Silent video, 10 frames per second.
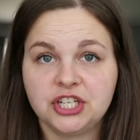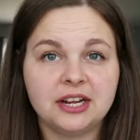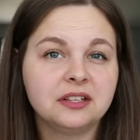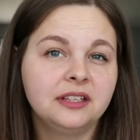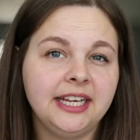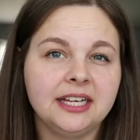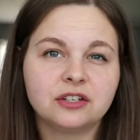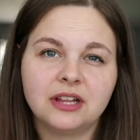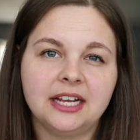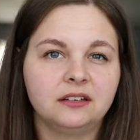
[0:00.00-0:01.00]
share the
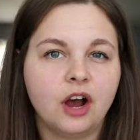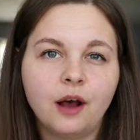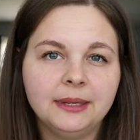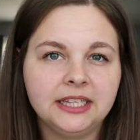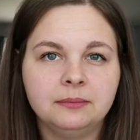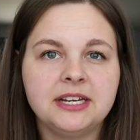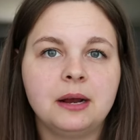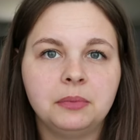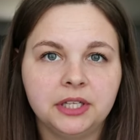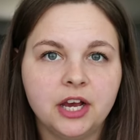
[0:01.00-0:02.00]
links or like comment them
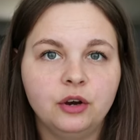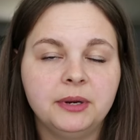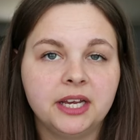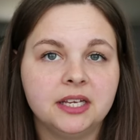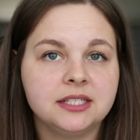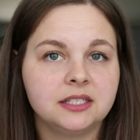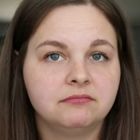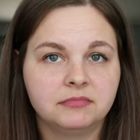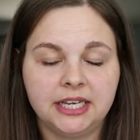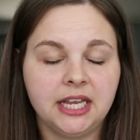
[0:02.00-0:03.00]
down below, because
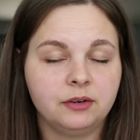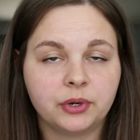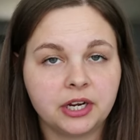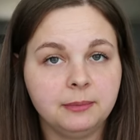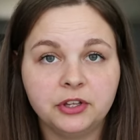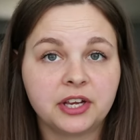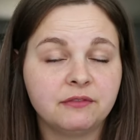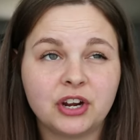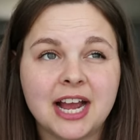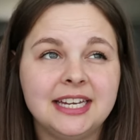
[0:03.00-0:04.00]
again, we're gonna be
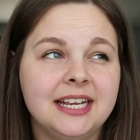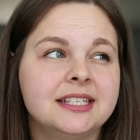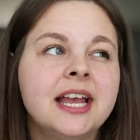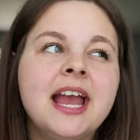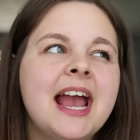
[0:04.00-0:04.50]
looking for ideas.